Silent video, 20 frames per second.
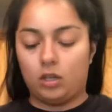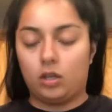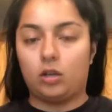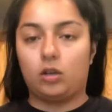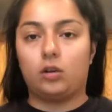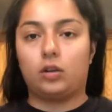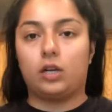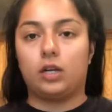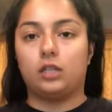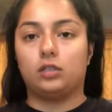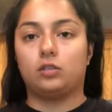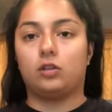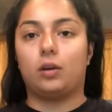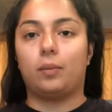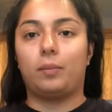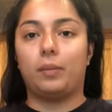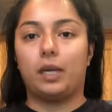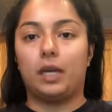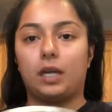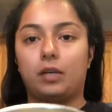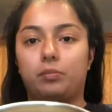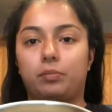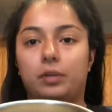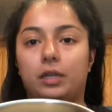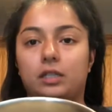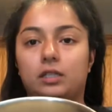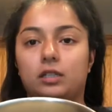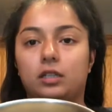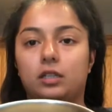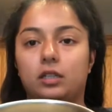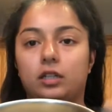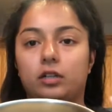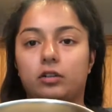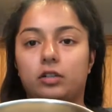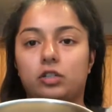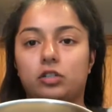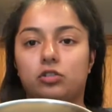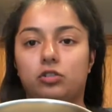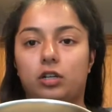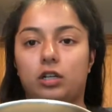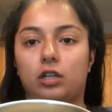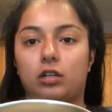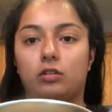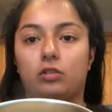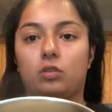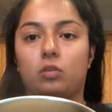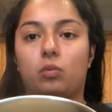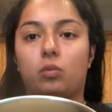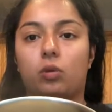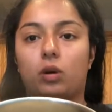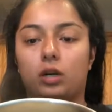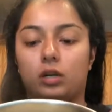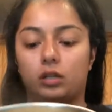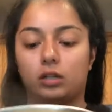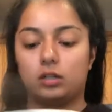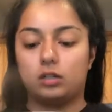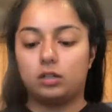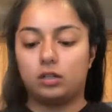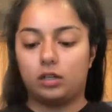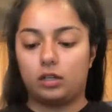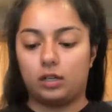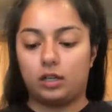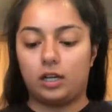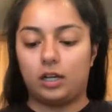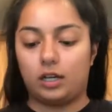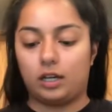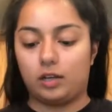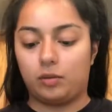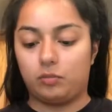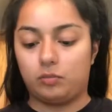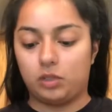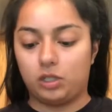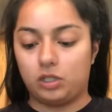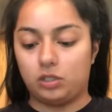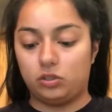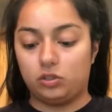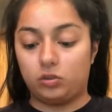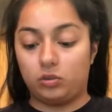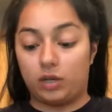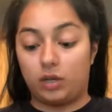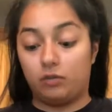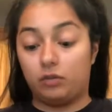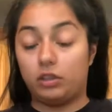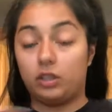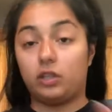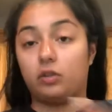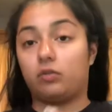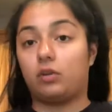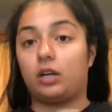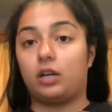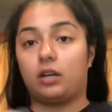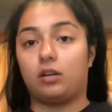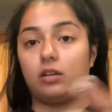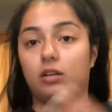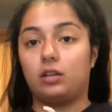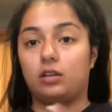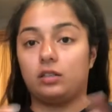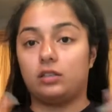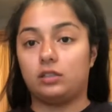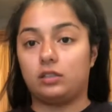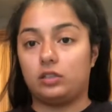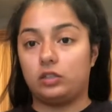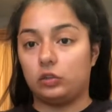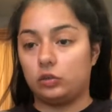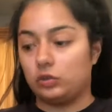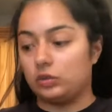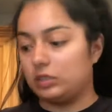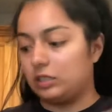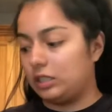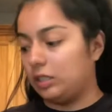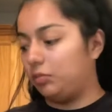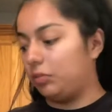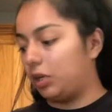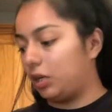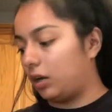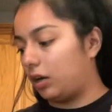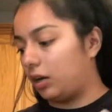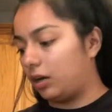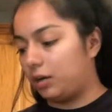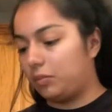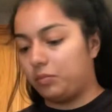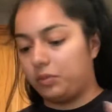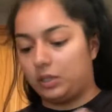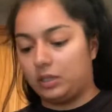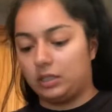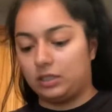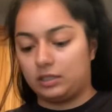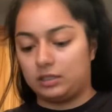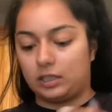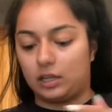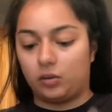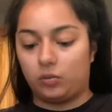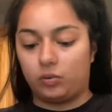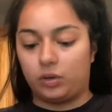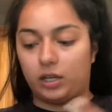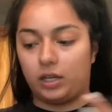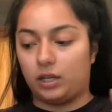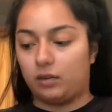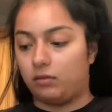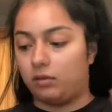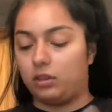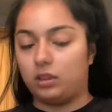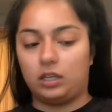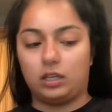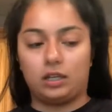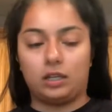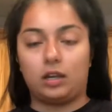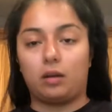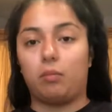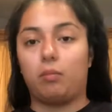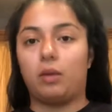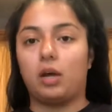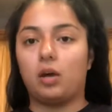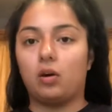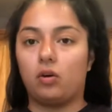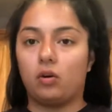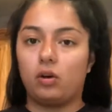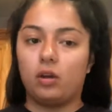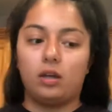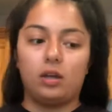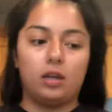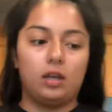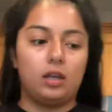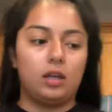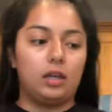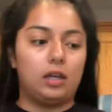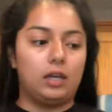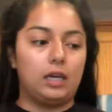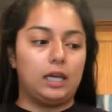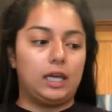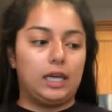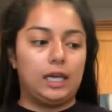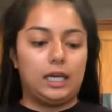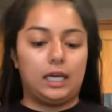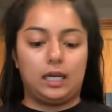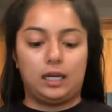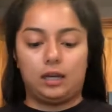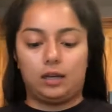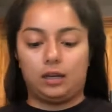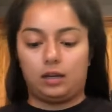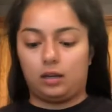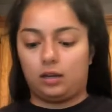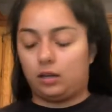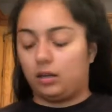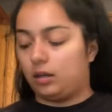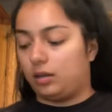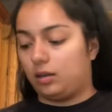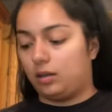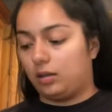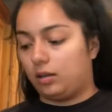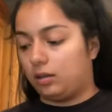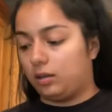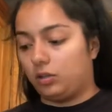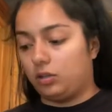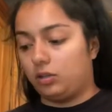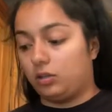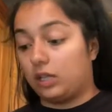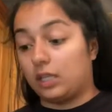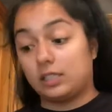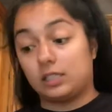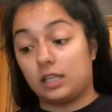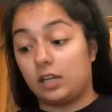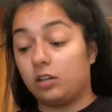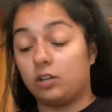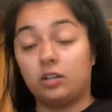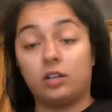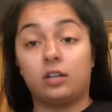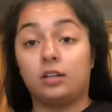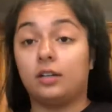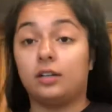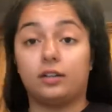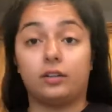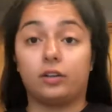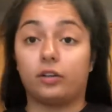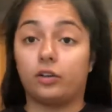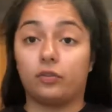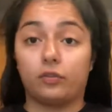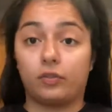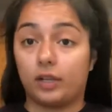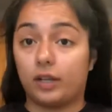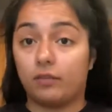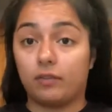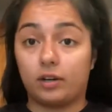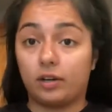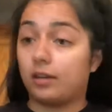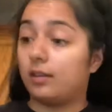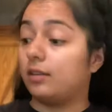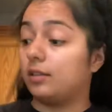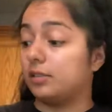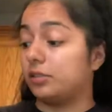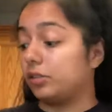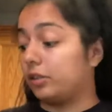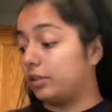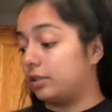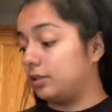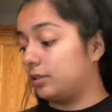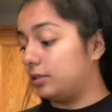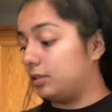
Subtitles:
Okay, so I basically already drained out the water, and I'm gonna do everything right now that it's still steaming hot, because that way everything can melt, and that's how you're gonna get the good flavor out of this, honestly.